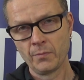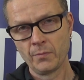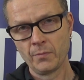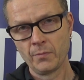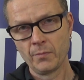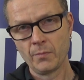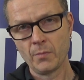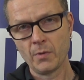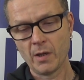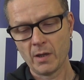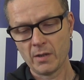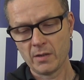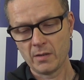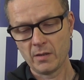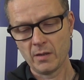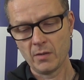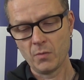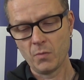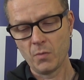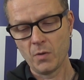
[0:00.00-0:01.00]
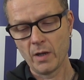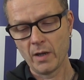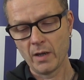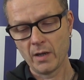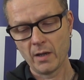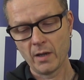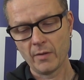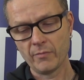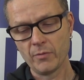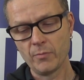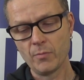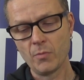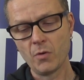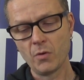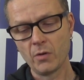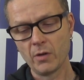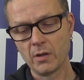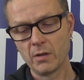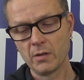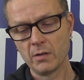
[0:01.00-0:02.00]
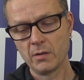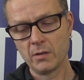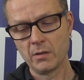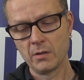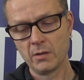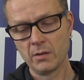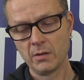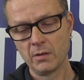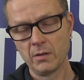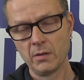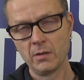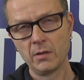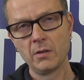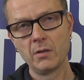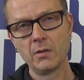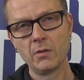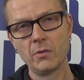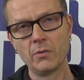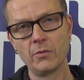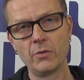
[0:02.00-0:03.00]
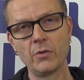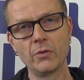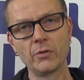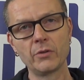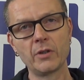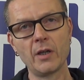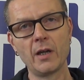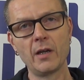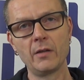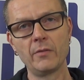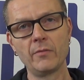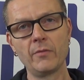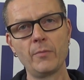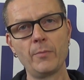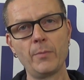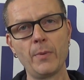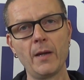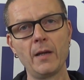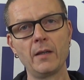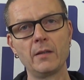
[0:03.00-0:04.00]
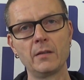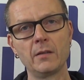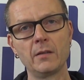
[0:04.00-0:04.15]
But I still wake every morning on your side of the bed.